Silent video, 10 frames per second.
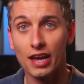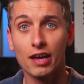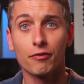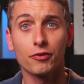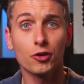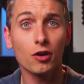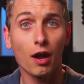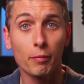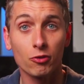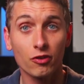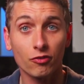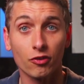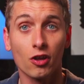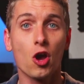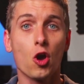if you're a
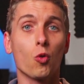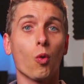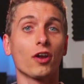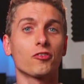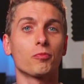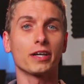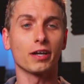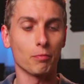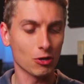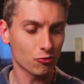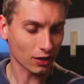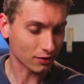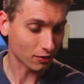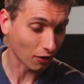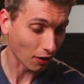musician who wants to bring your music
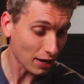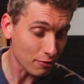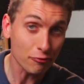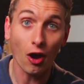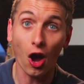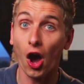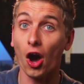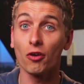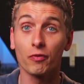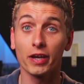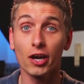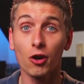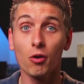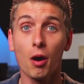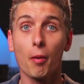to life on
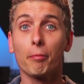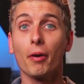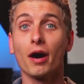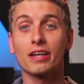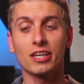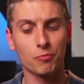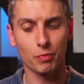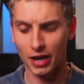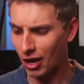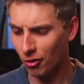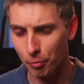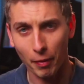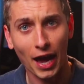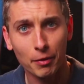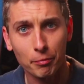video, but you've been held
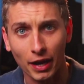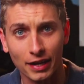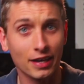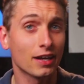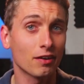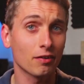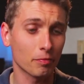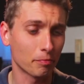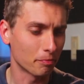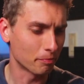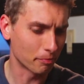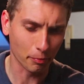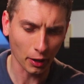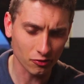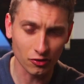back by gear,
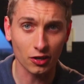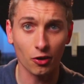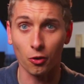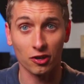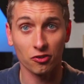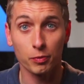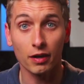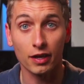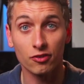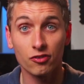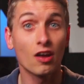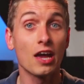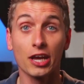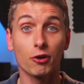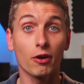budget, or experience,
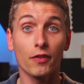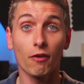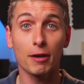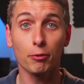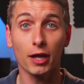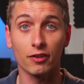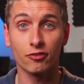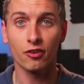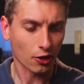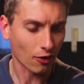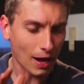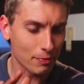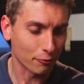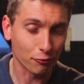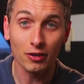you're in the right place. Grab
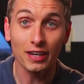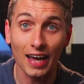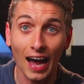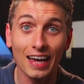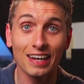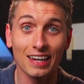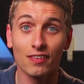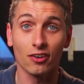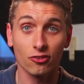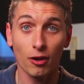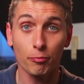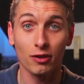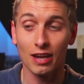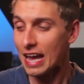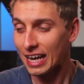the free guide in the
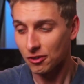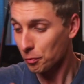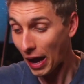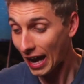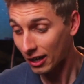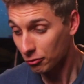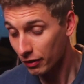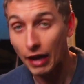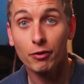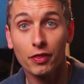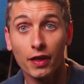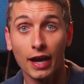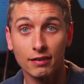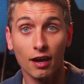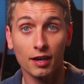description. It's packed with everything I
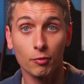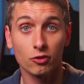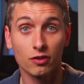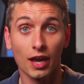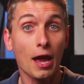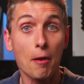talk about today,